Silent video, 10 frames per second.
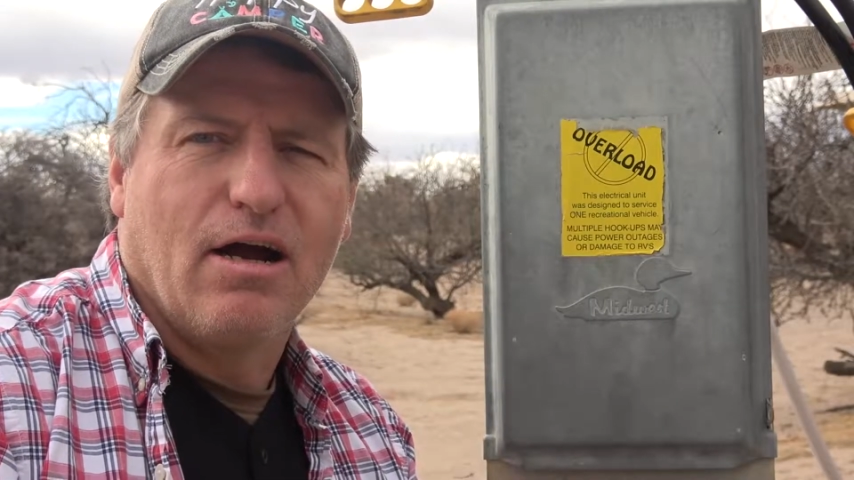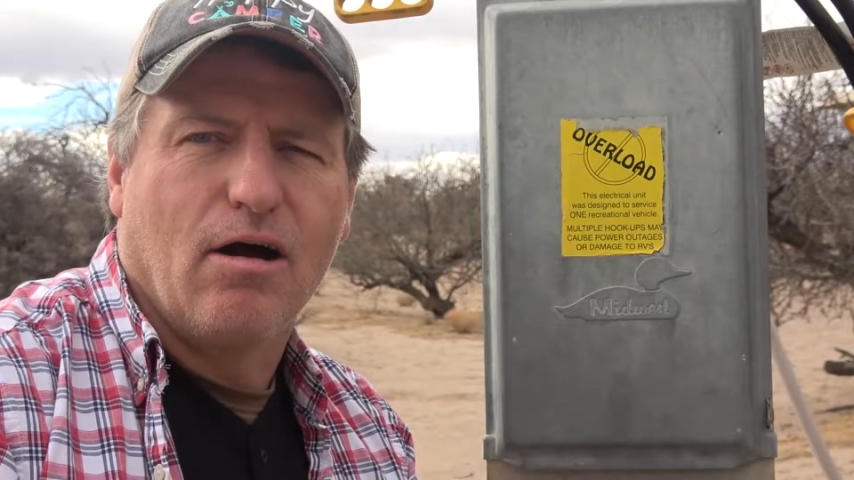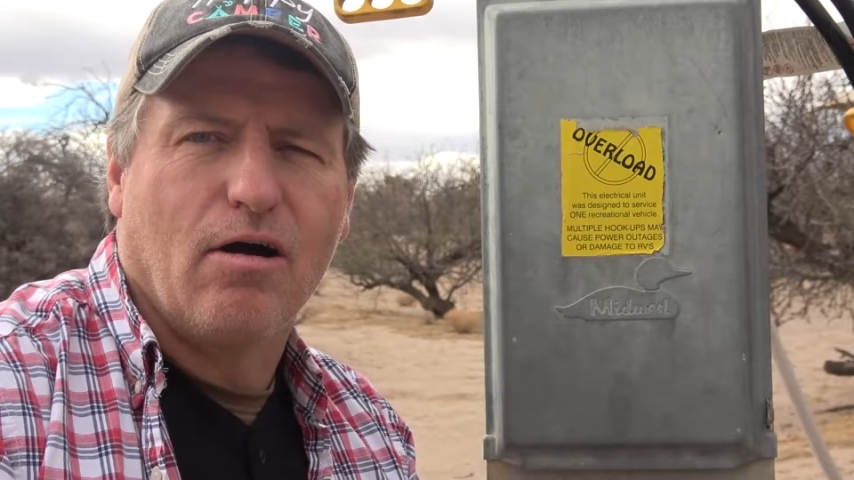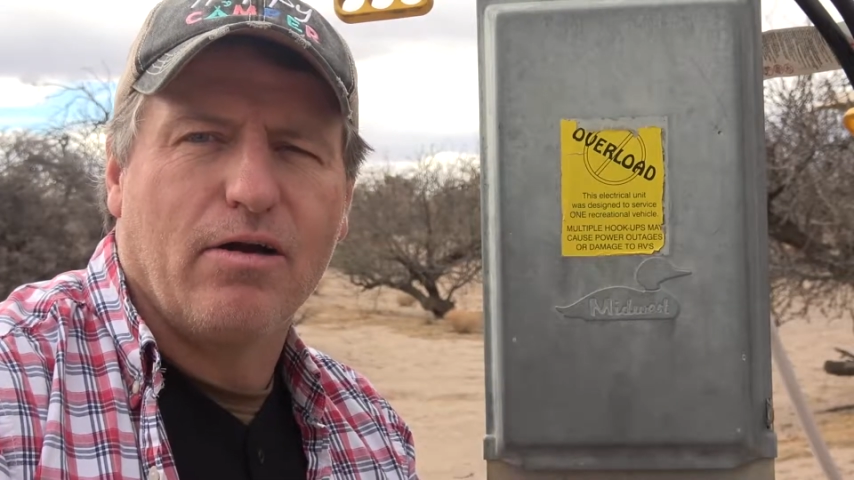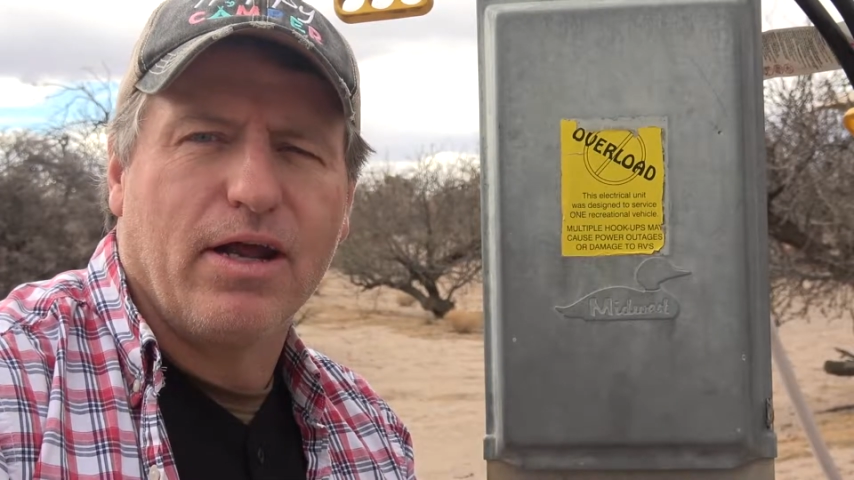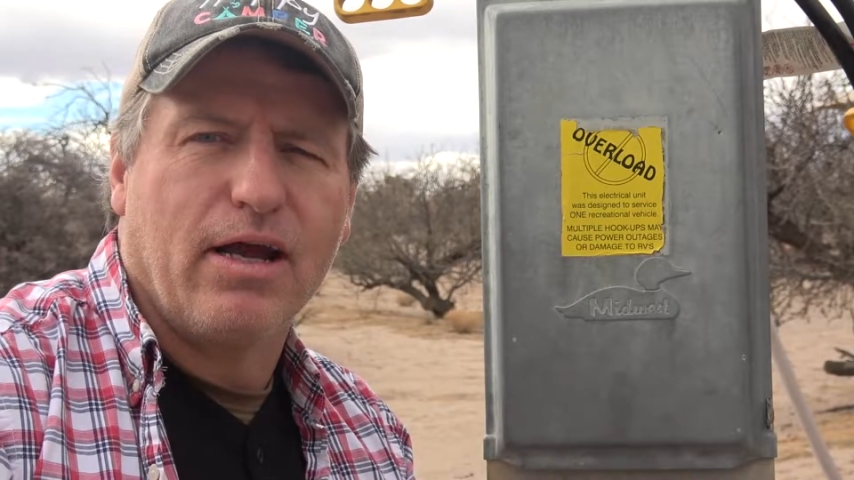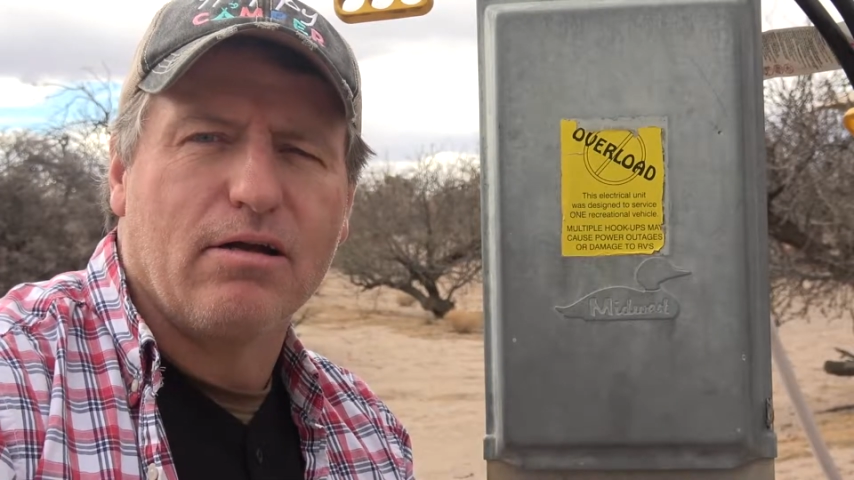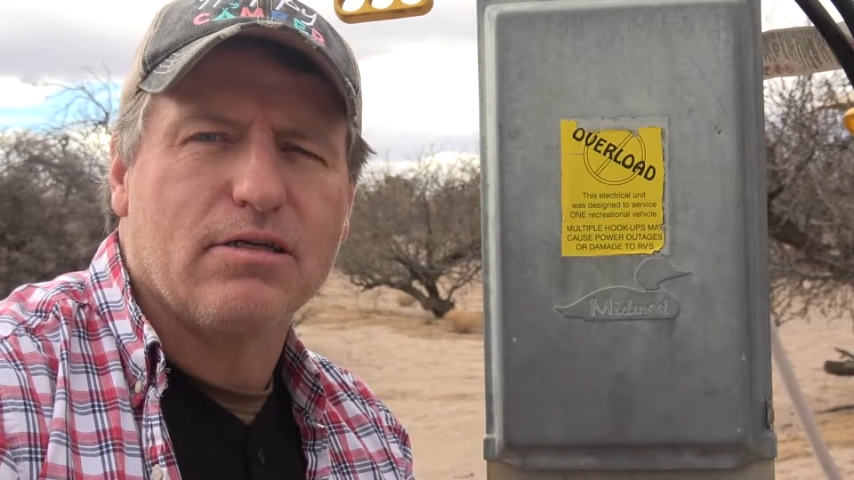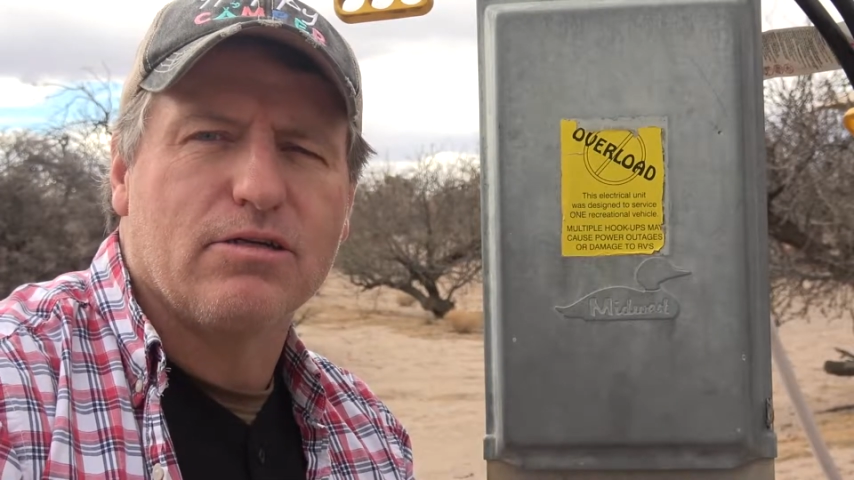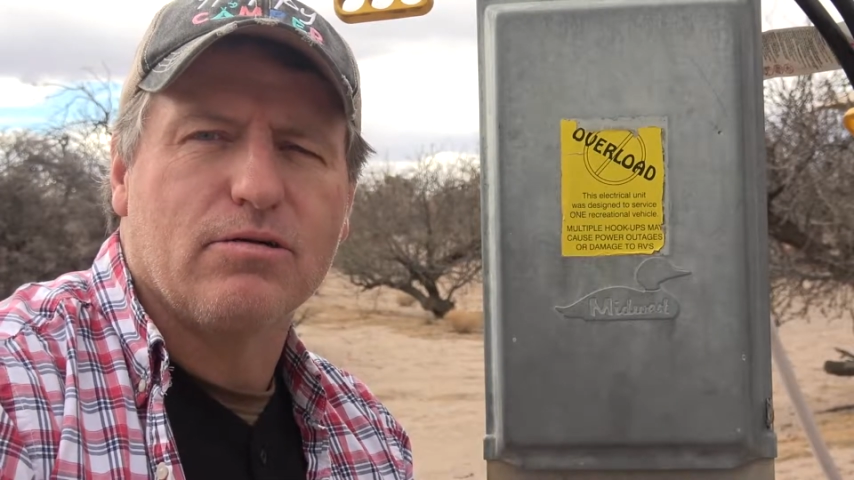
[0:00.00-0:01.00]
on
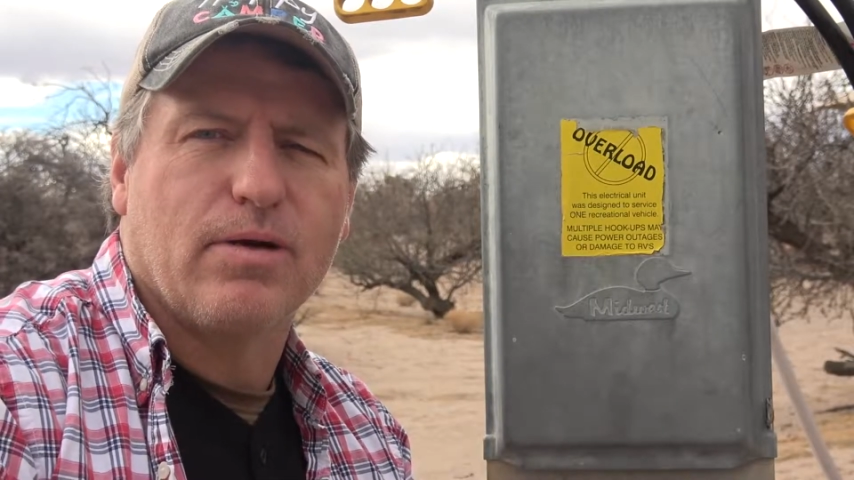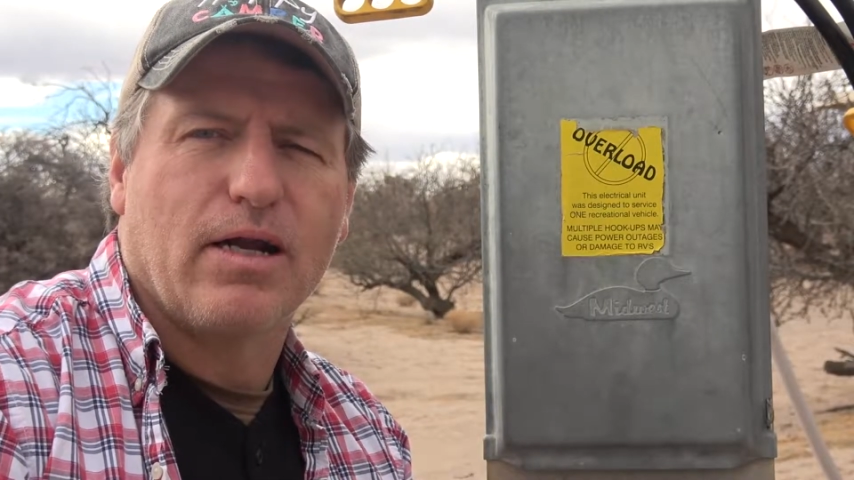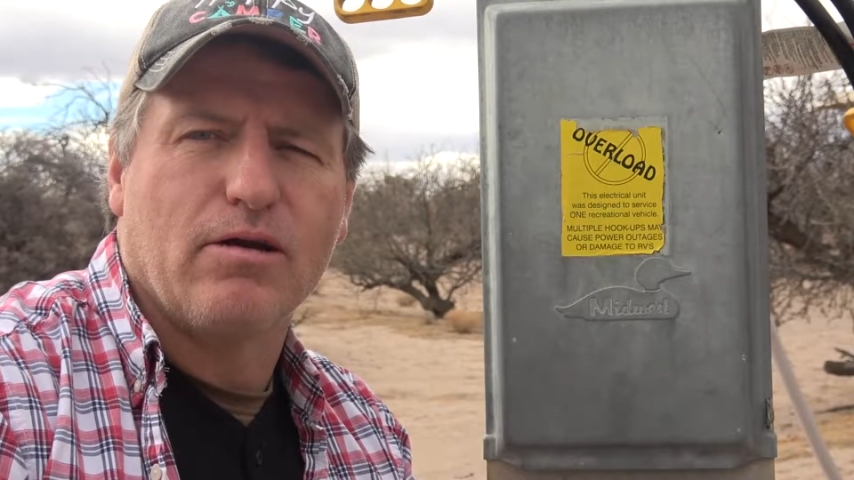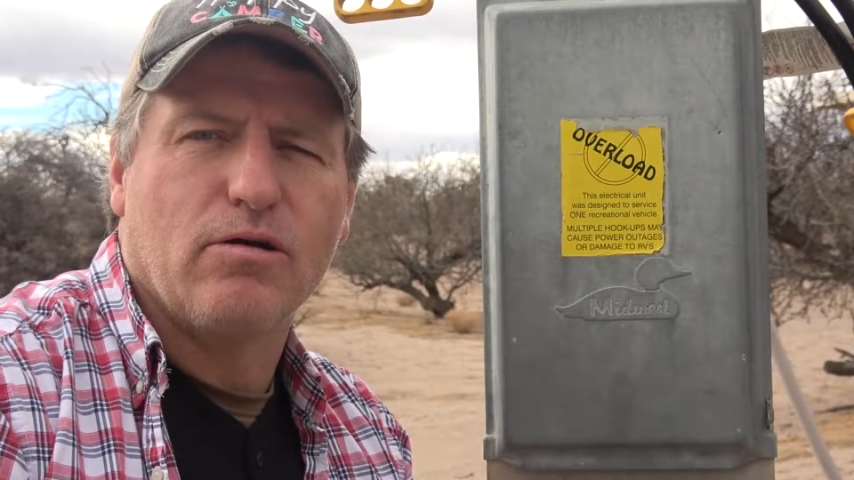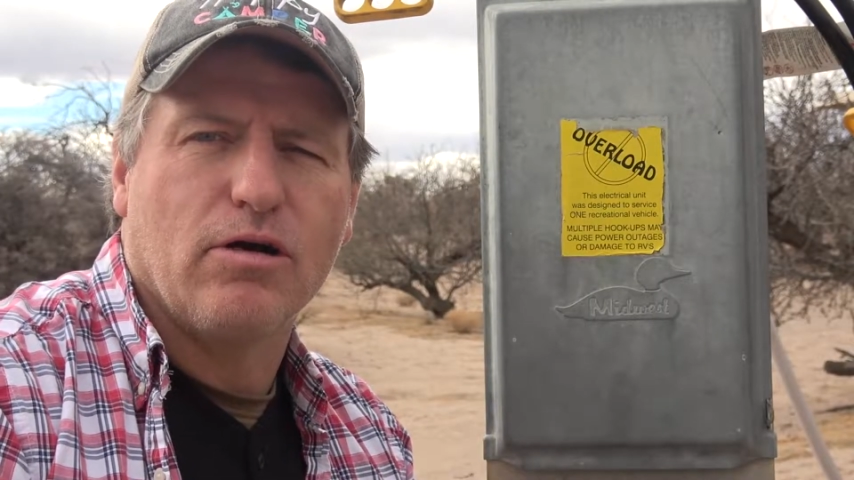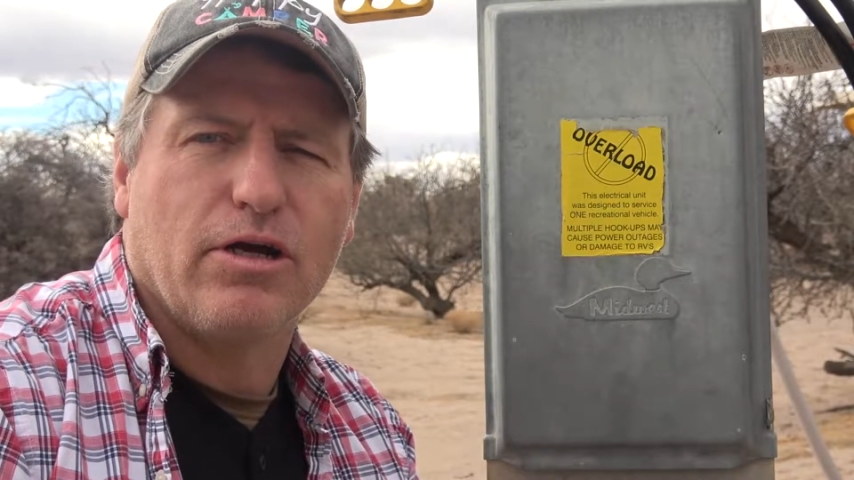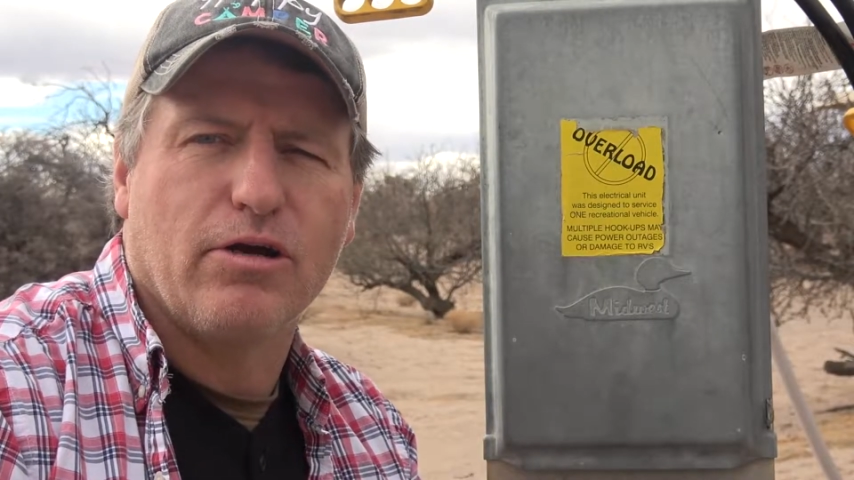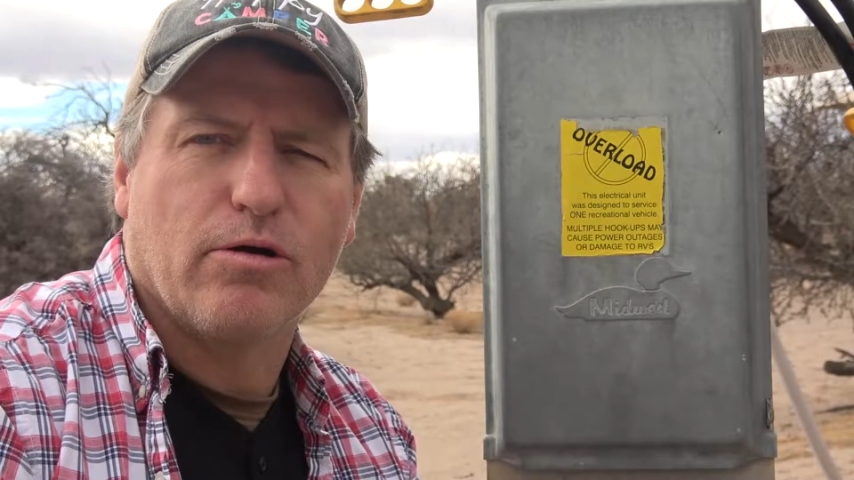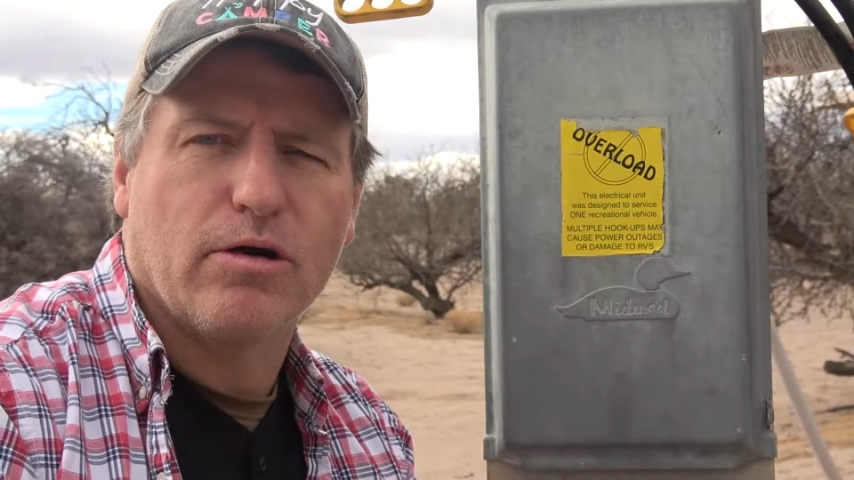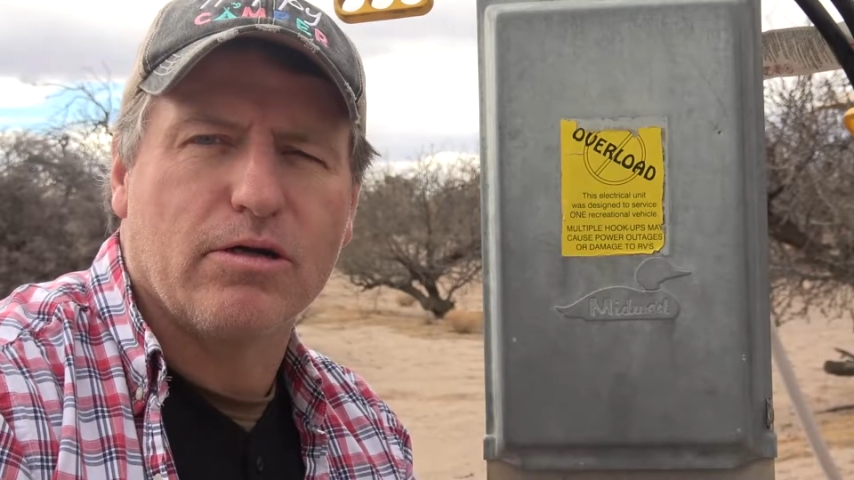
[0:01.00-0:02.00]
how to turn around and hook
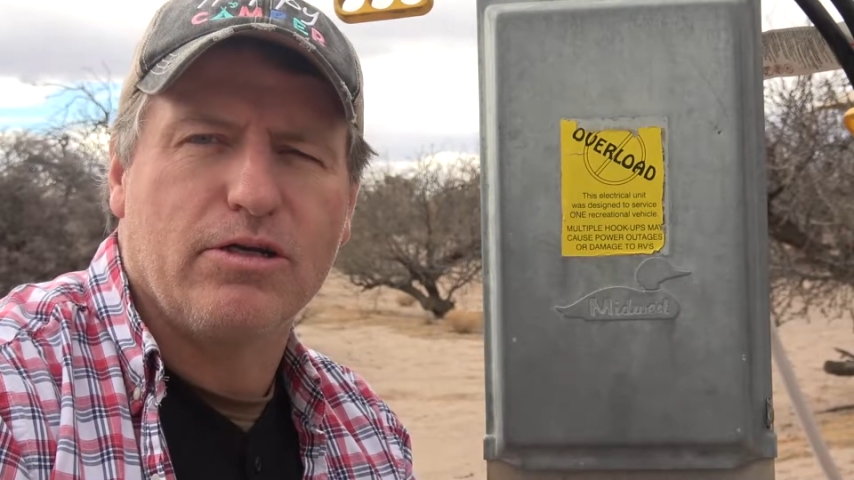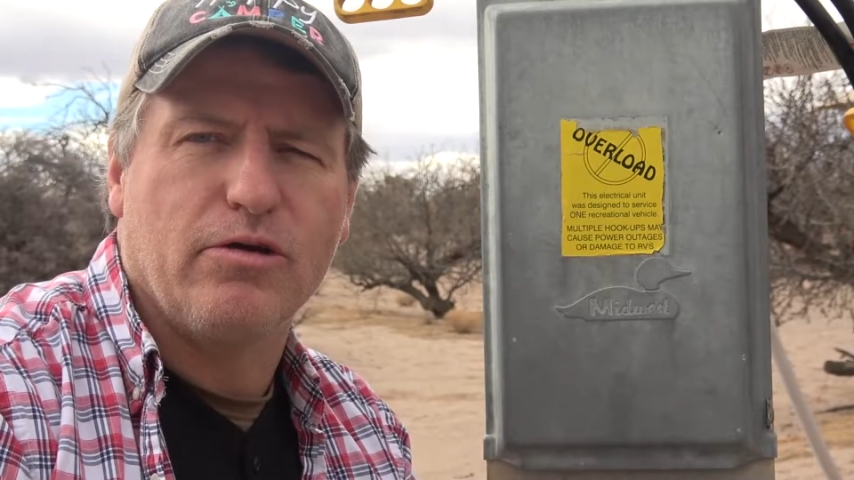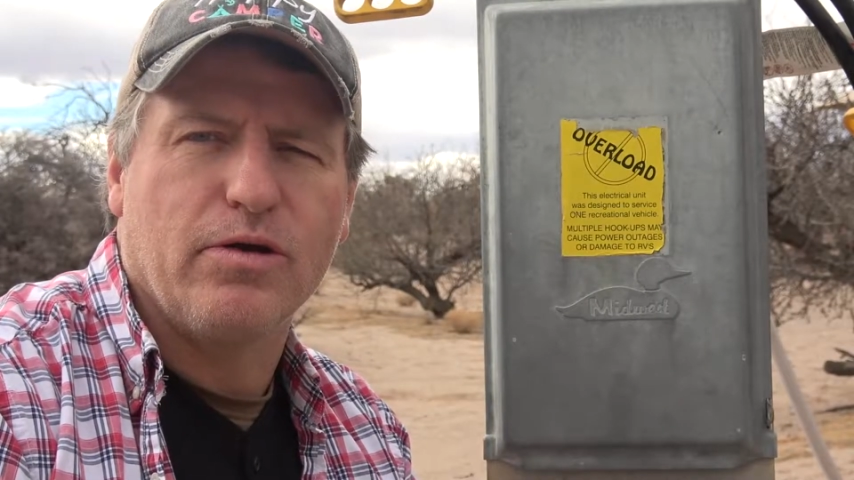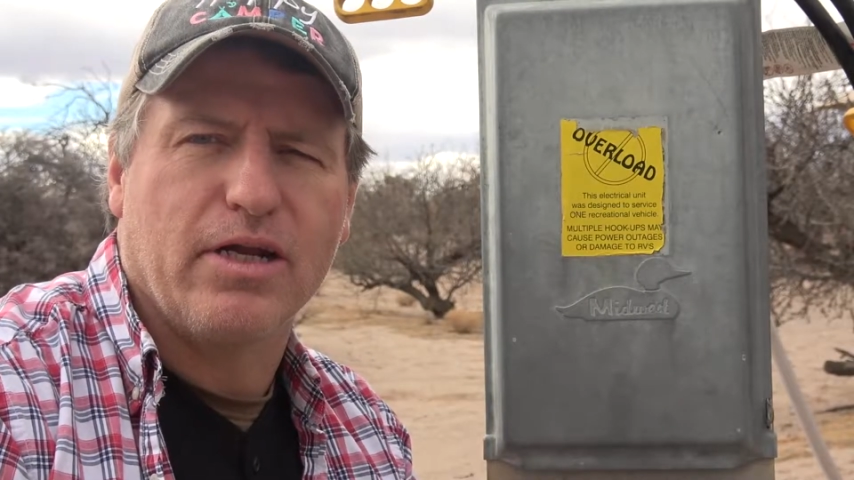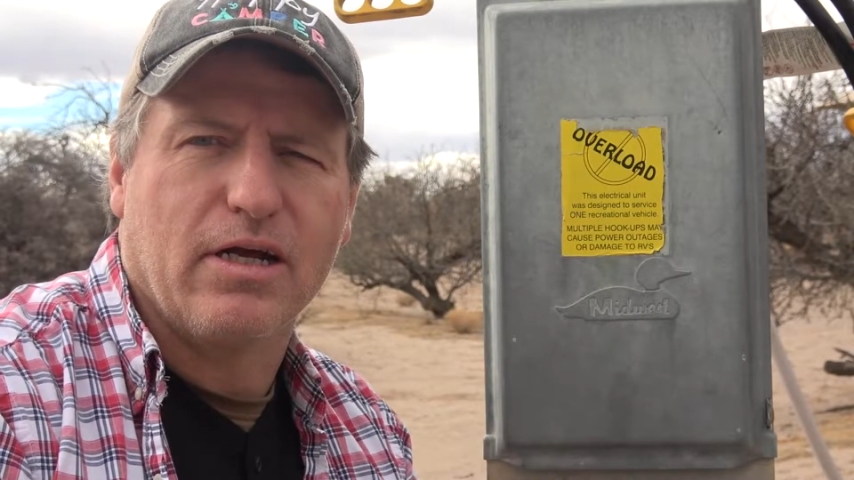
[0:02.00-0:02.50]
your unit